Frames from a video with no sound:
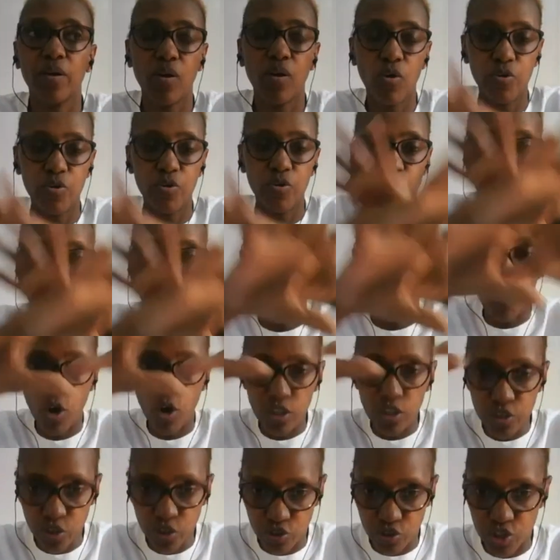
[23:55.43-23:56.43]
all
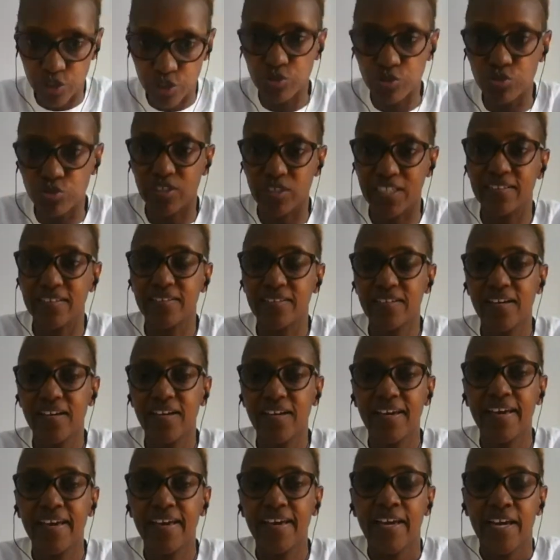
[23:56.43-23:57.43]
your children,
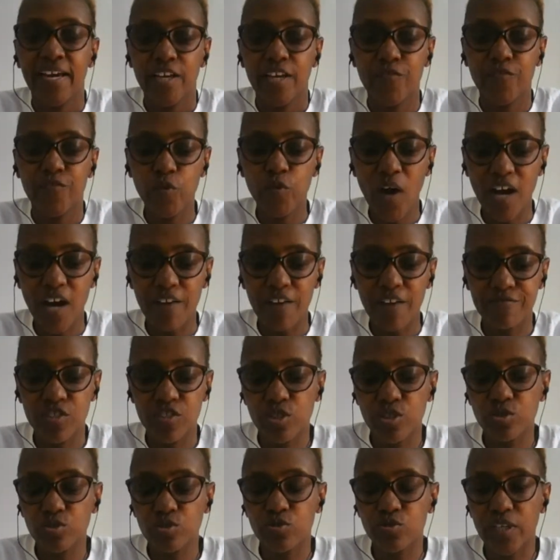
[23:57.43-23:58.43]
if you have
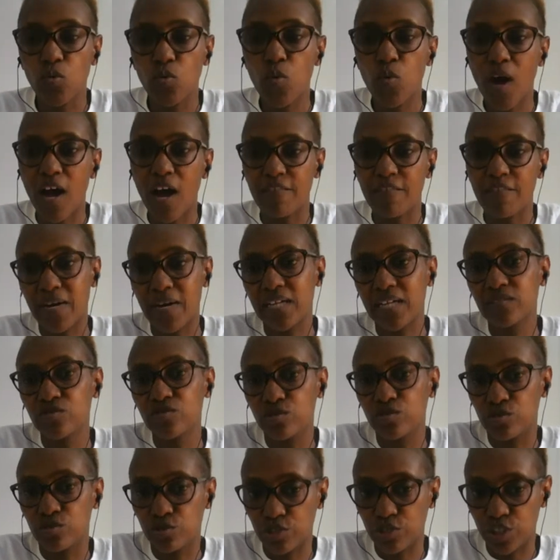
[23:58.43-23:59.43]
children who have
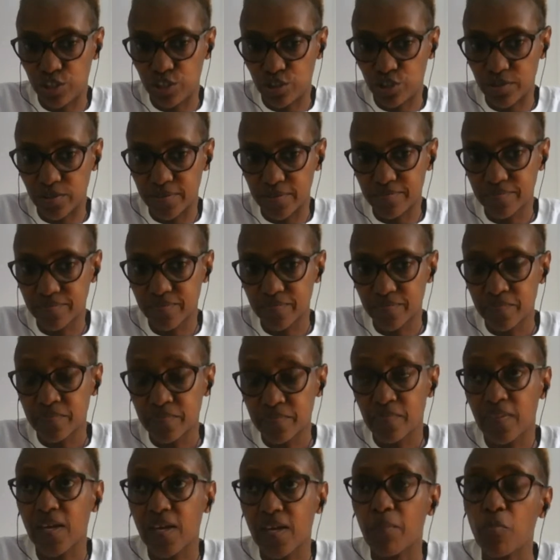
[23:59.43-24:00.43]
malnutrition,
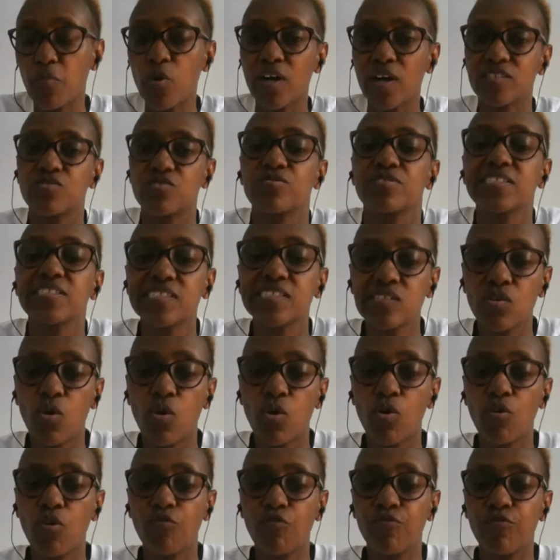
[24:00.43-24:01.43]
they're more at risk
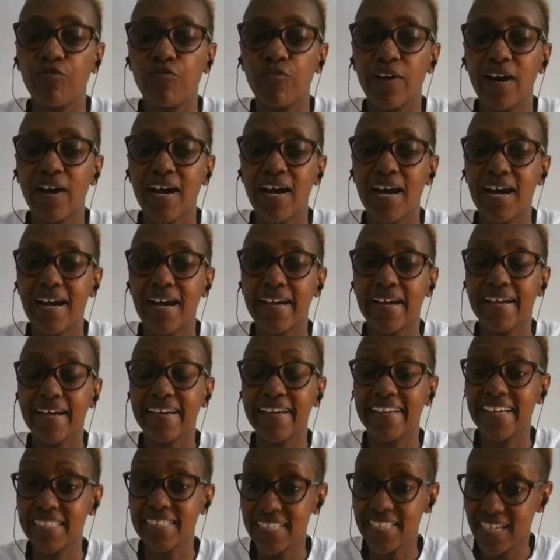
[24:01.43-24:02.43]
of
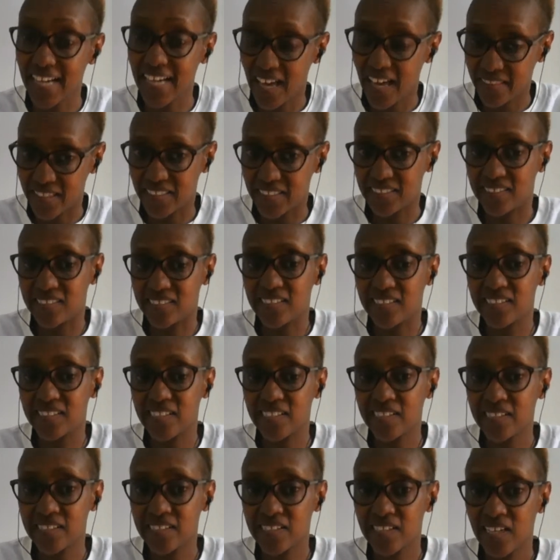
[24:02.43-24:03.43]
getting other
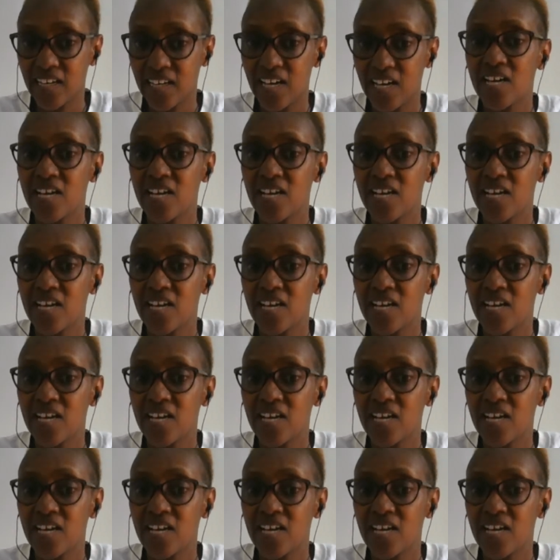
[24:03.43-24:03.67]
diseases.